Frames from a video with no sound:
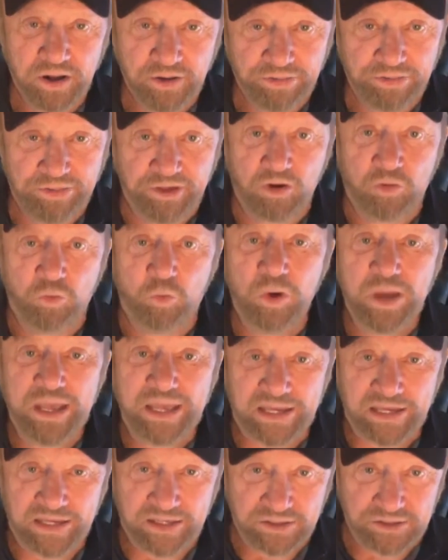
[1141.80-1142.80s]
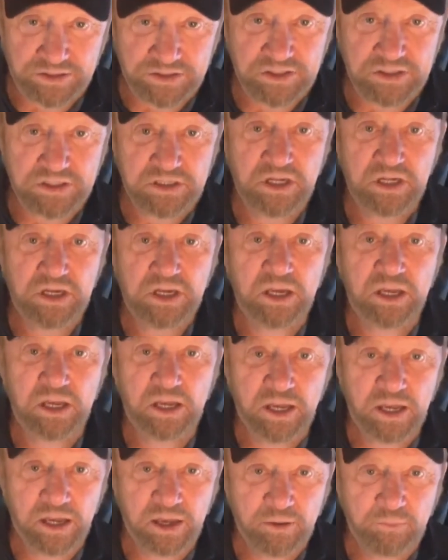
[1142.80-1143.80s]
their wings
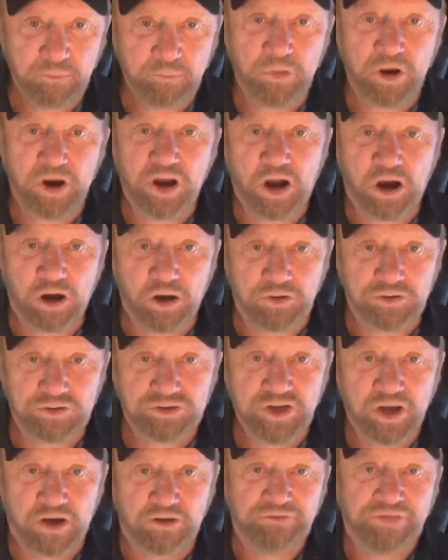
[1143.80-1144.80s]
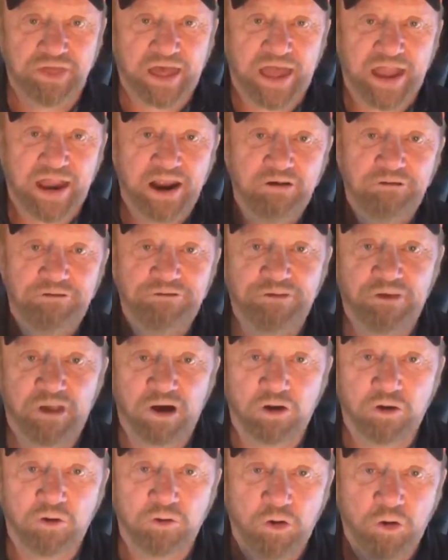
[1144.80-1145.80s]
because of the
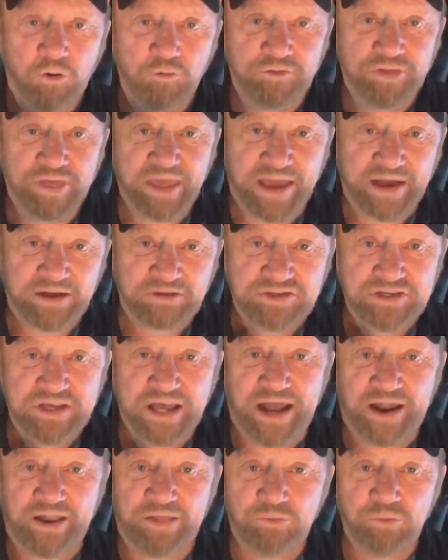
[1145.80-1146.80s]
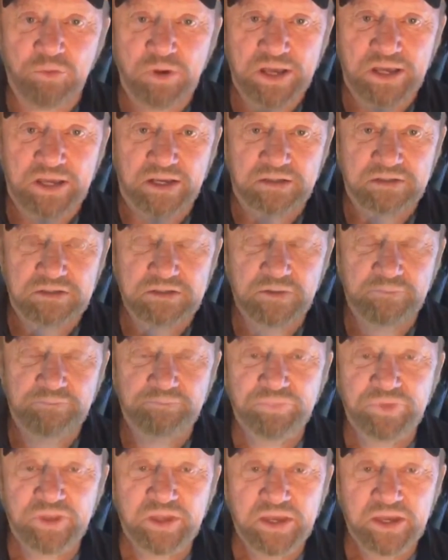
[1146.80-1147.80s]
airflow over the outside of the wings.
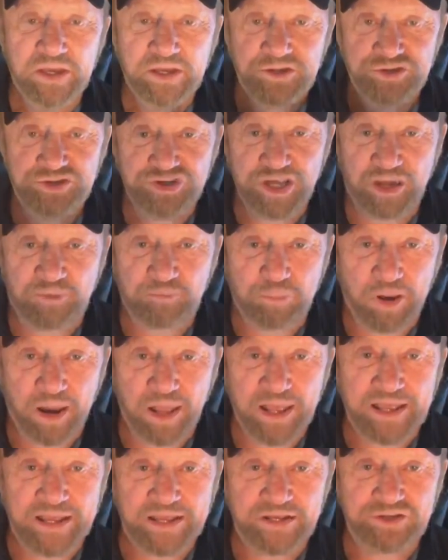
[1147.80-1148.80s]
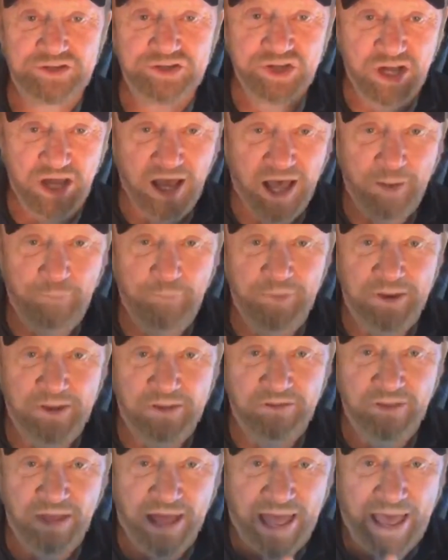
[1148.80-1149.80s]
Jet planes
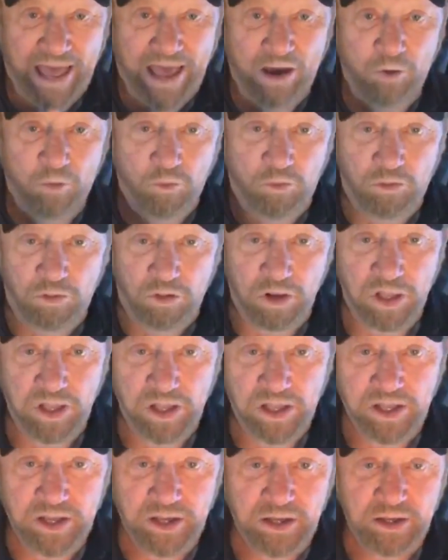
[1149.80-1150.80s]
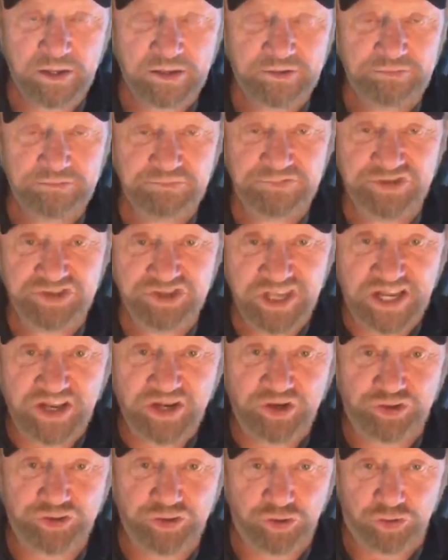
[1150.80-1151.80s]
copied the owl
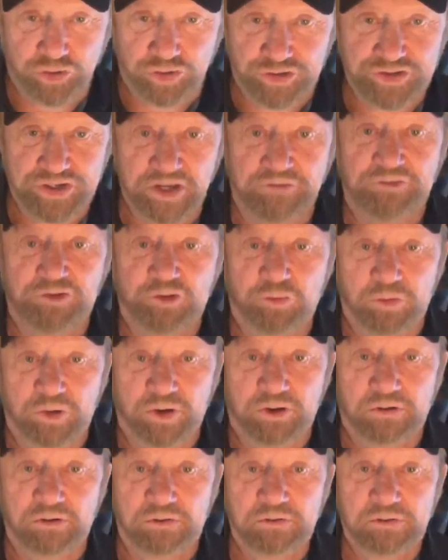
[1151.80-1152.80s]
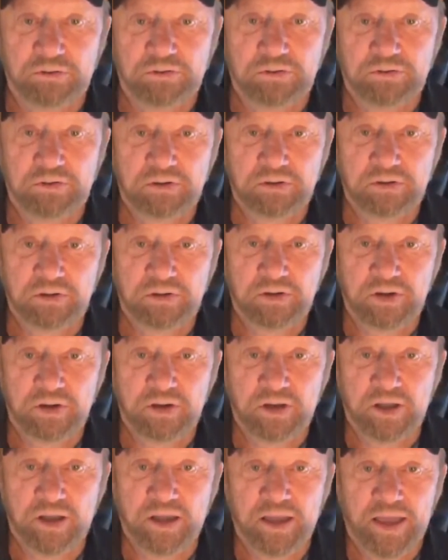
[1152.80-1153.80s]
signatures, if you will,
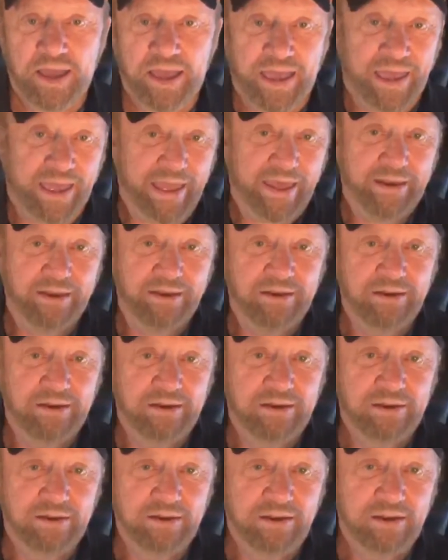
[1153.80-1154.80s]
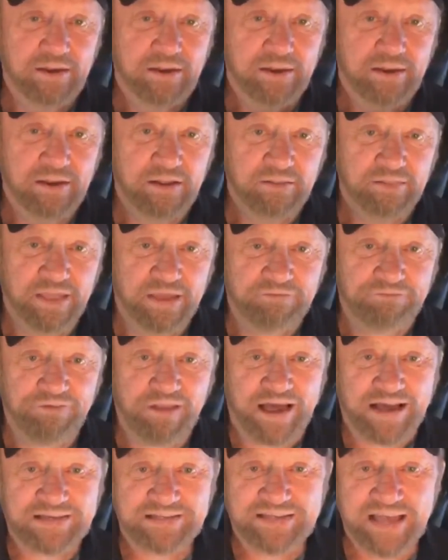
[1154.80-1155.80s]
and they
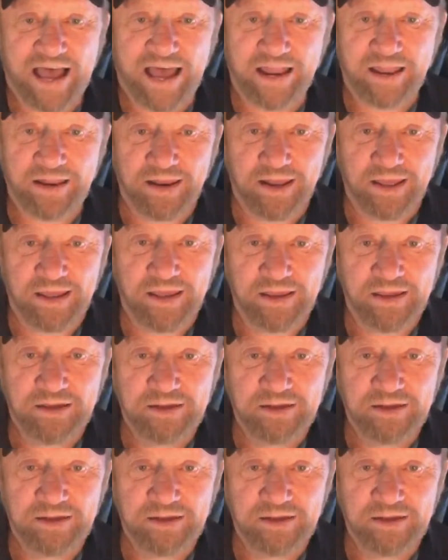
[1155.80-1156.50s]
fly silently.